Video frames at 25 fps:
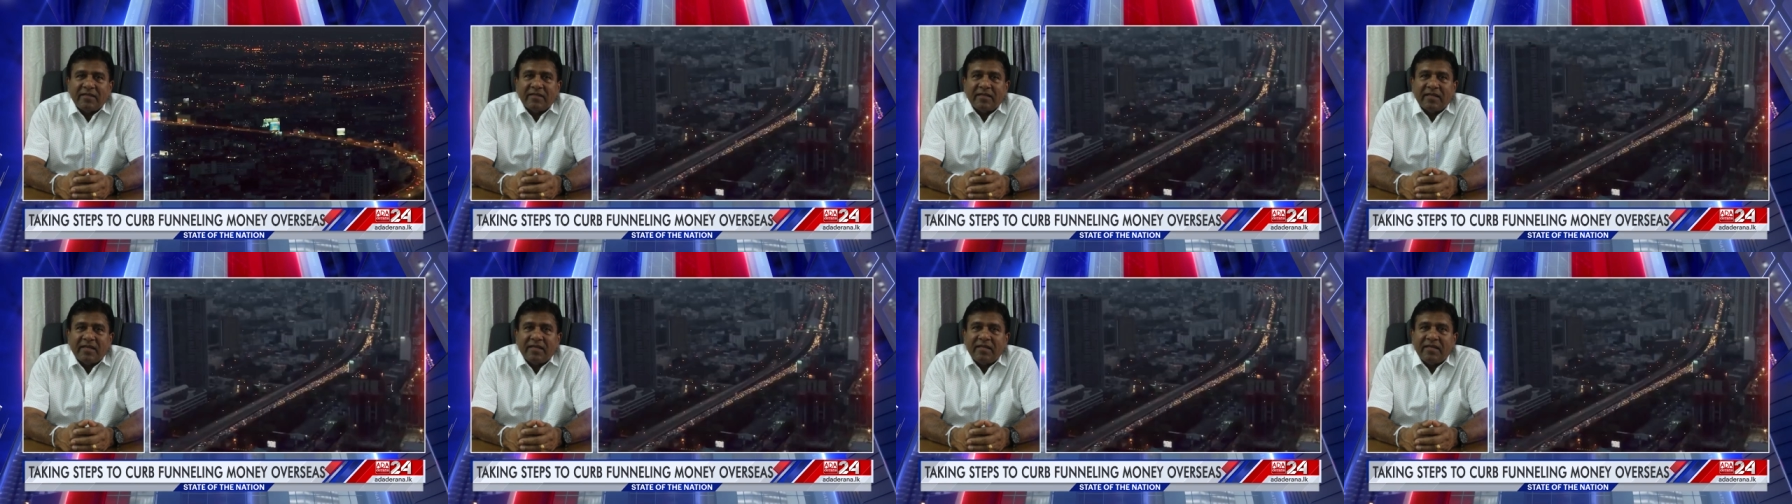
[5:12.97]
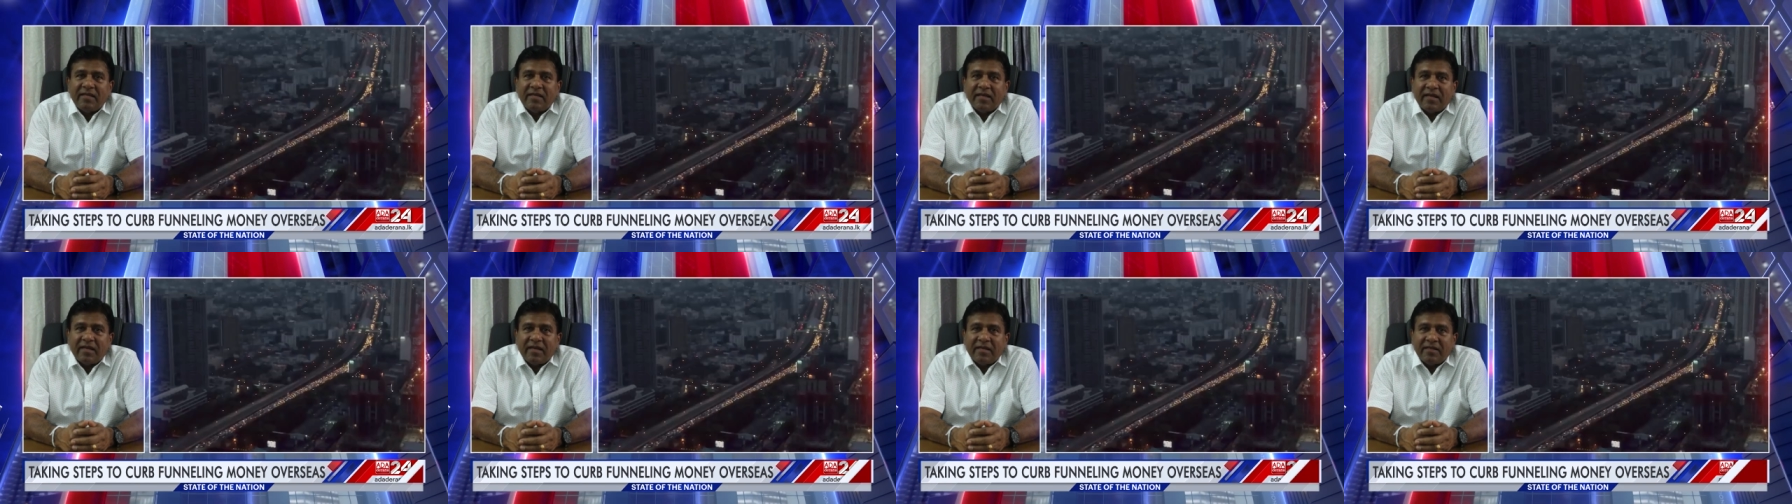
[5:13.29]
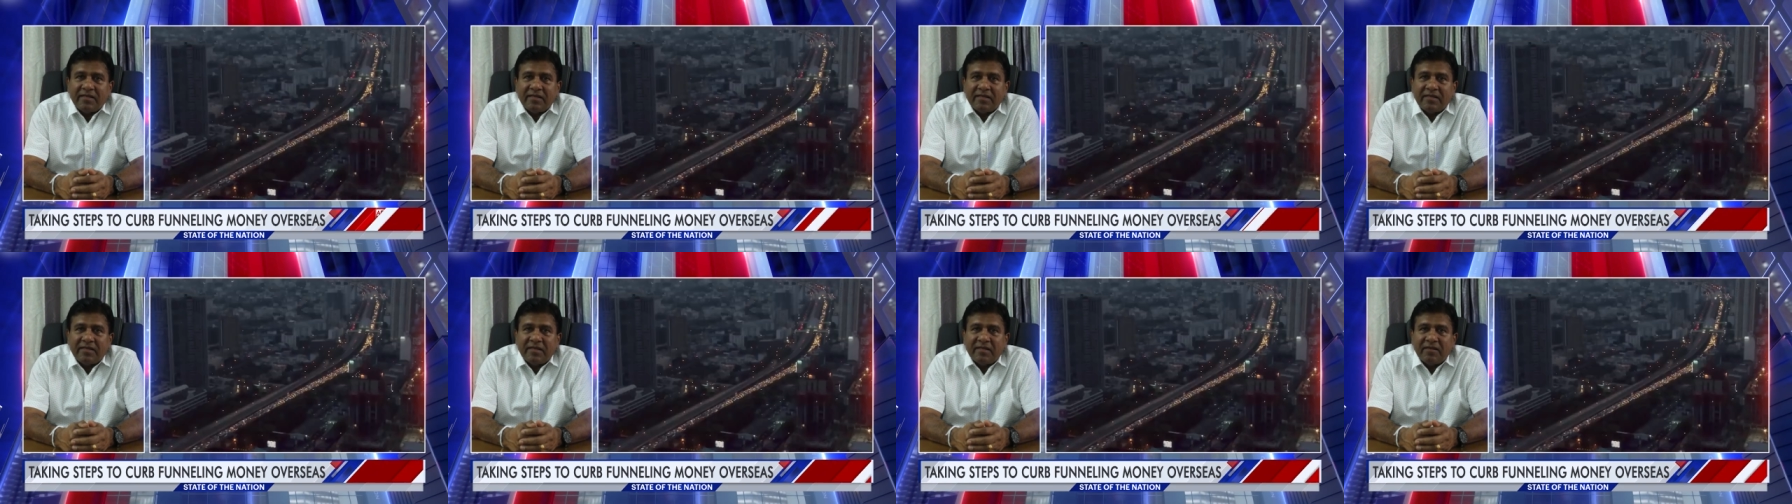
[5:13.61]
that they
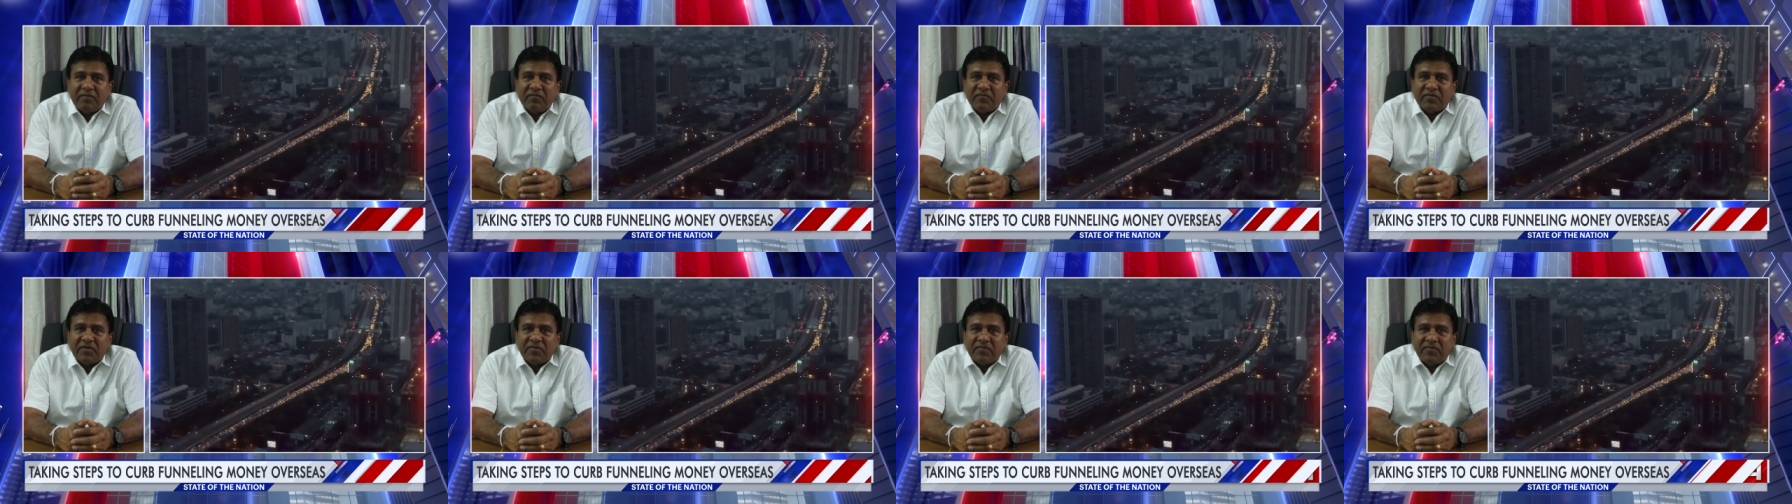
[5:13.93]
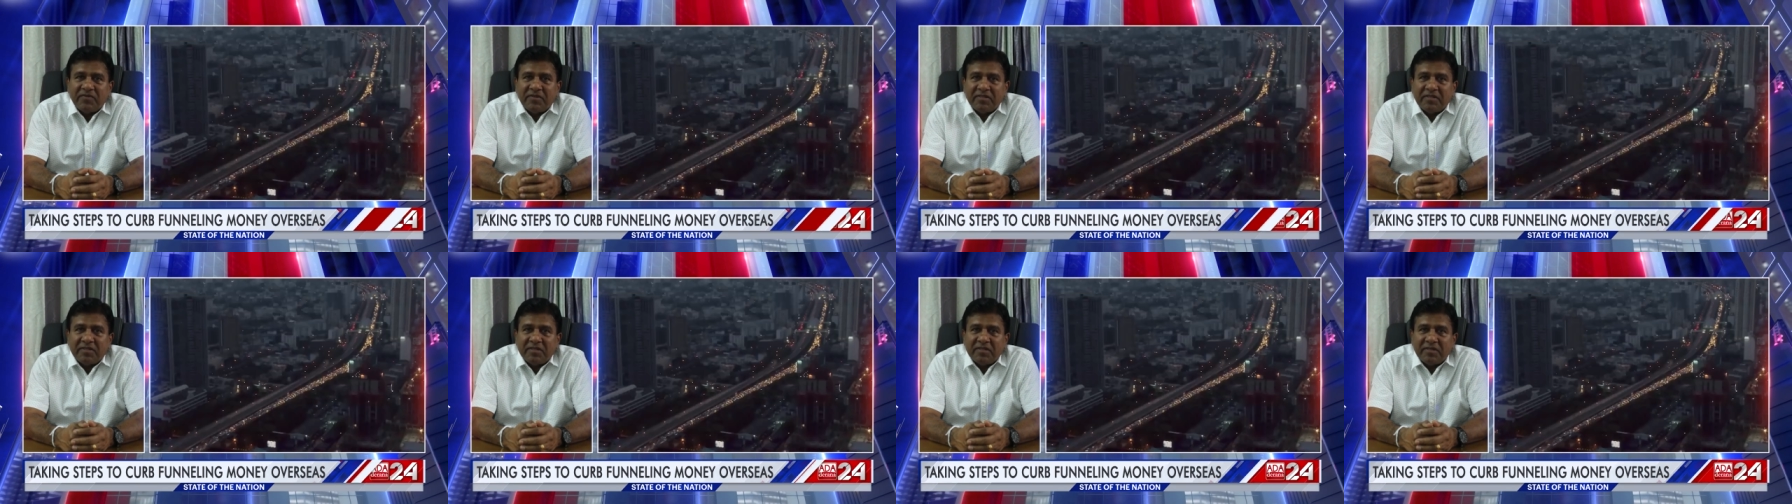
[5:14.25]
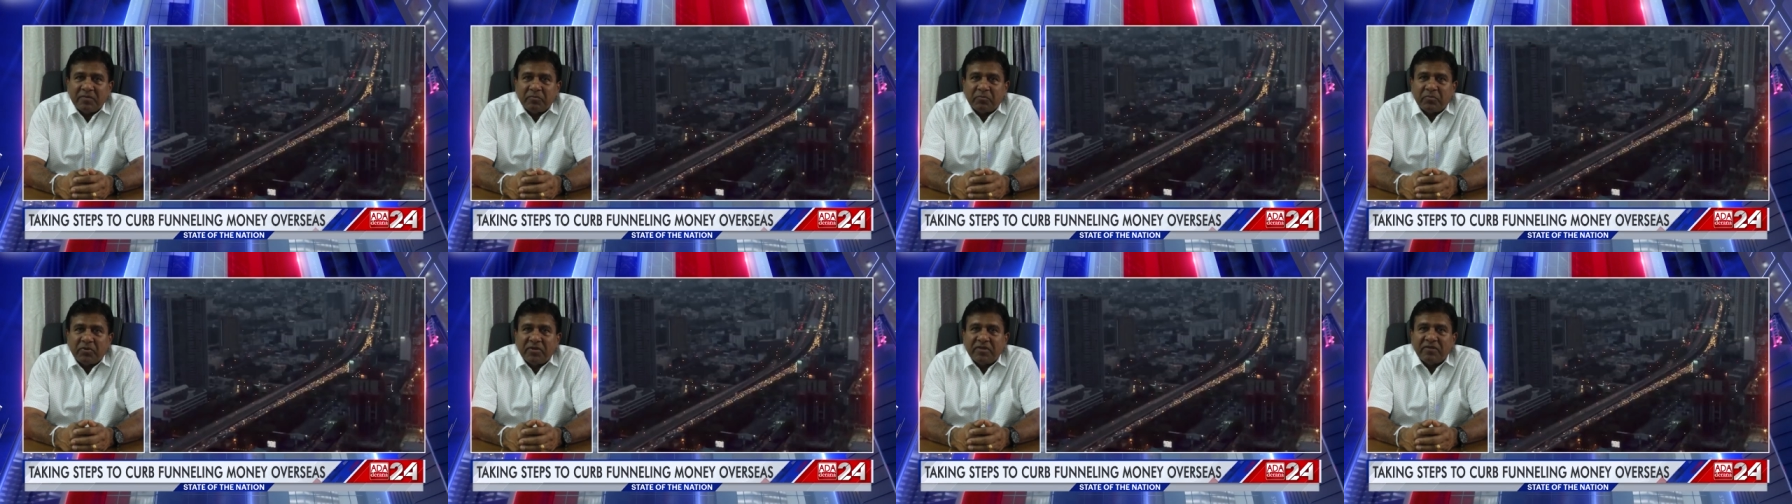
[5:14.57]
had retained
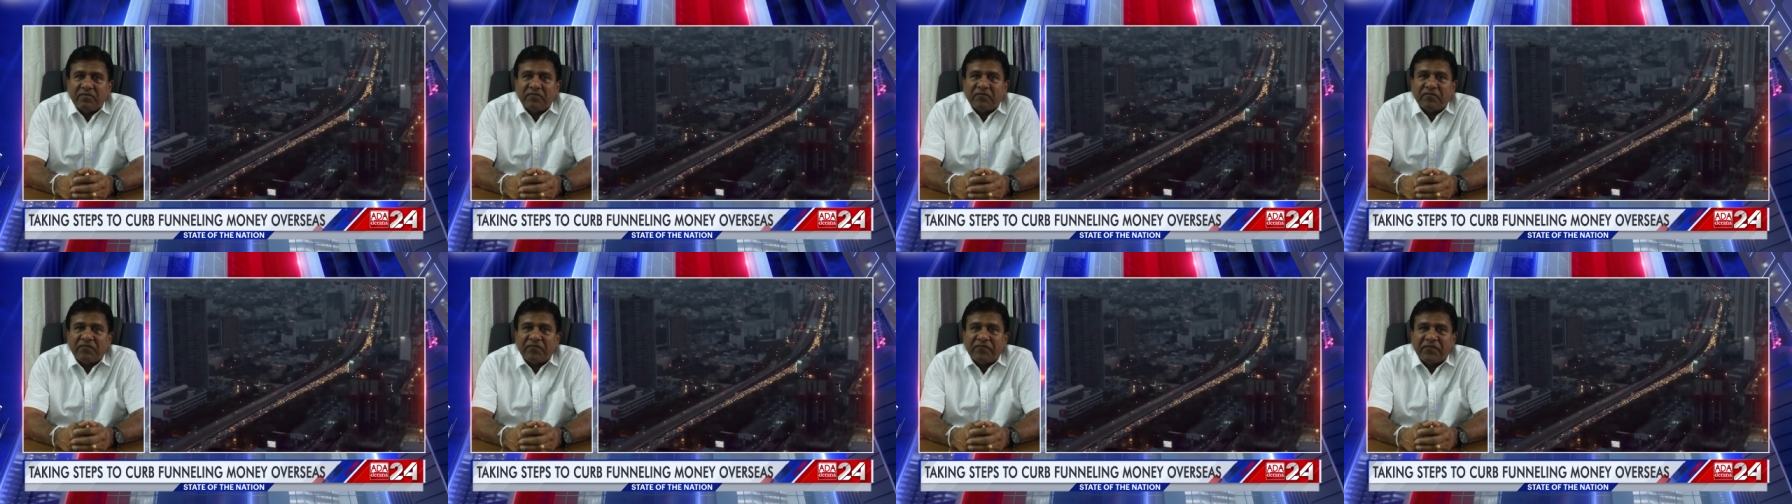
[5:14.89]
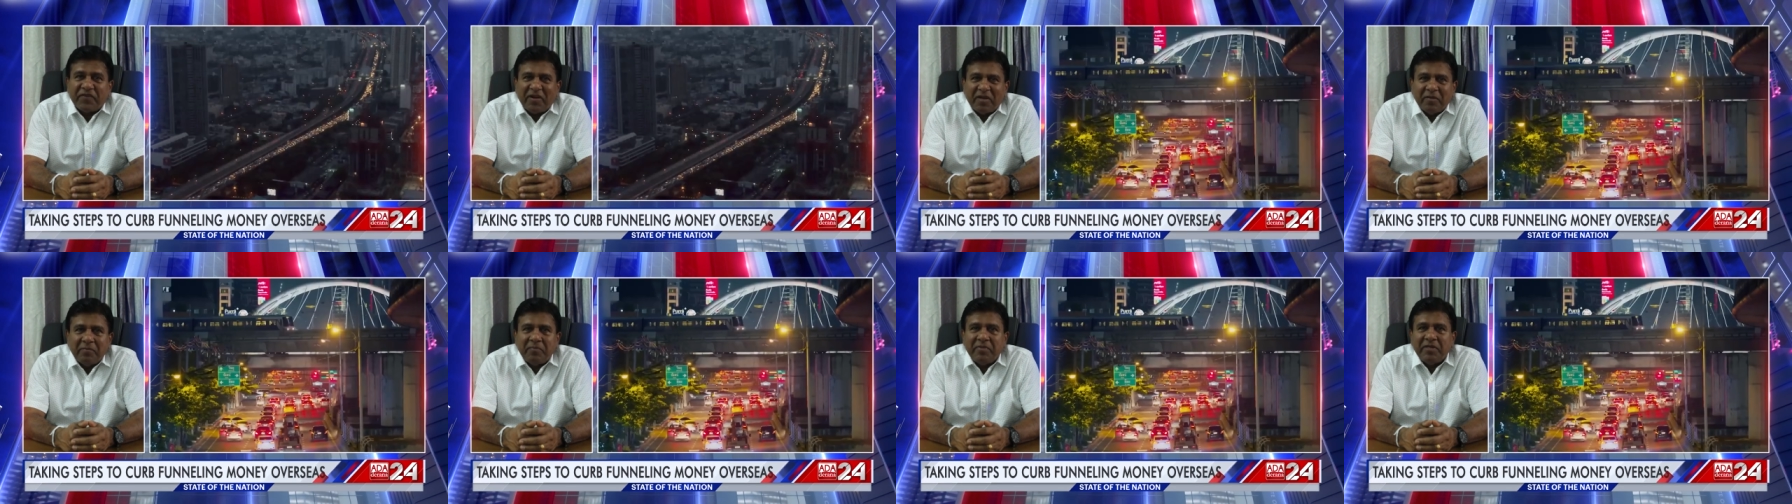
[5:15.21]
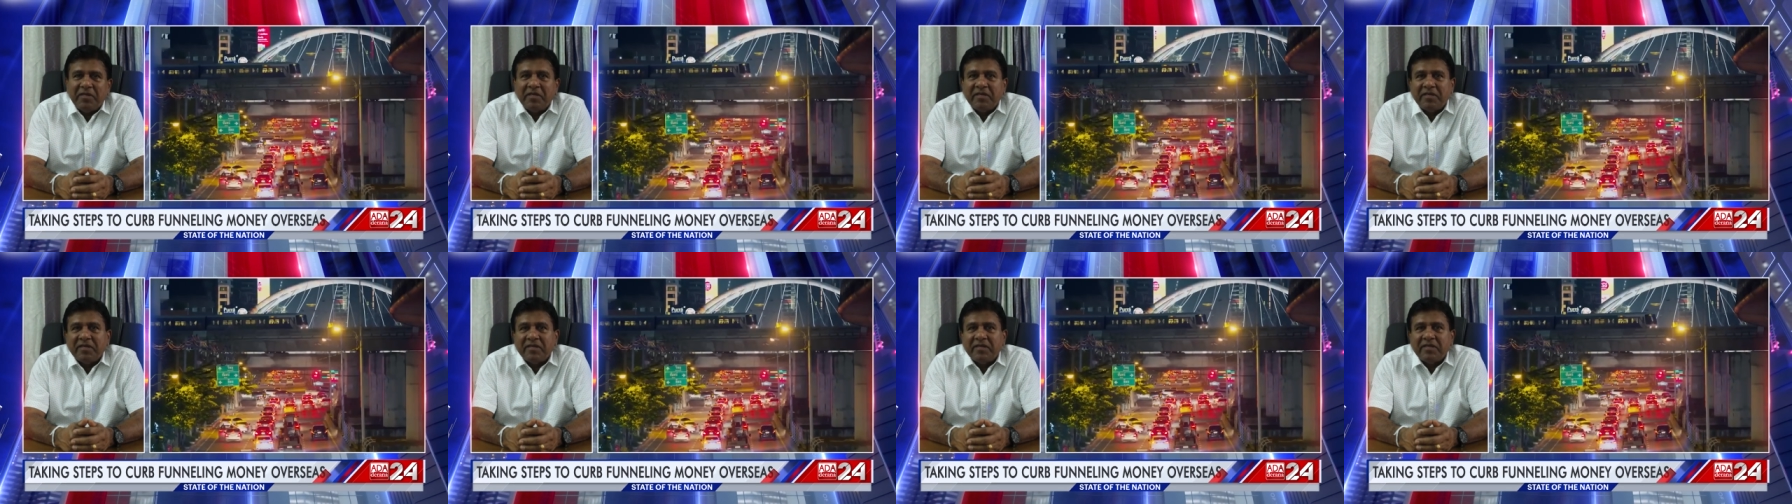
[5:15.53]
53.5
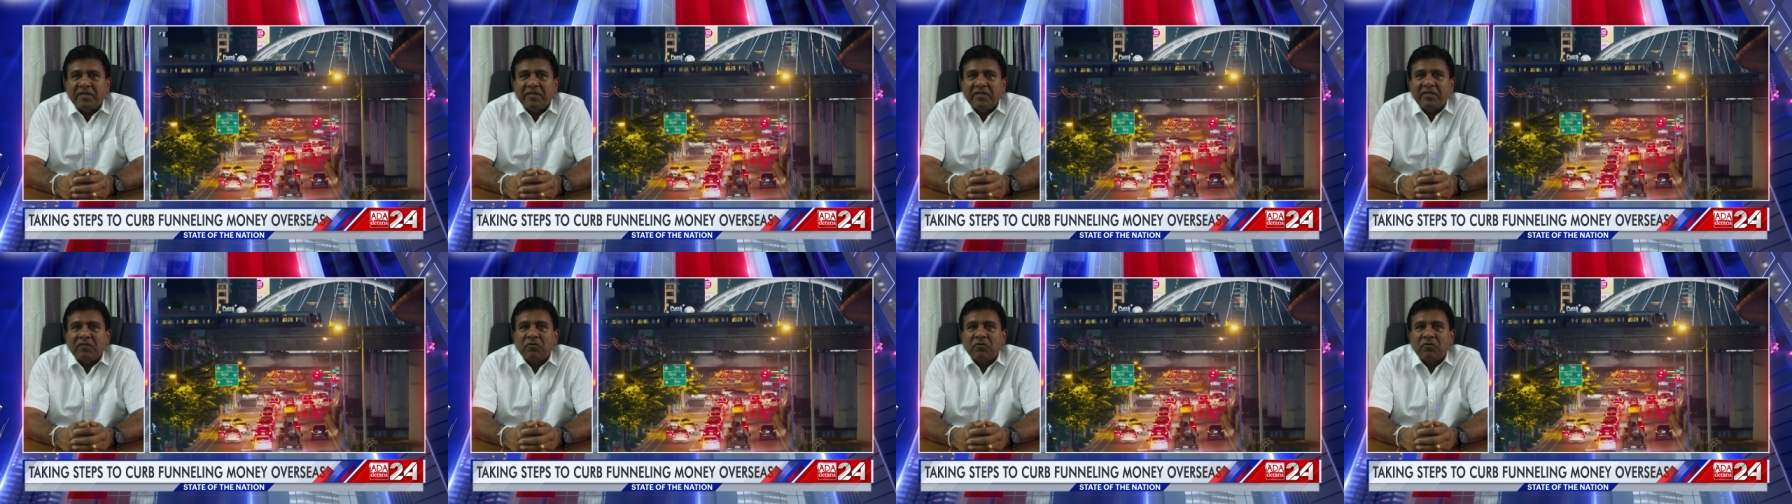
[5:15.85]
billion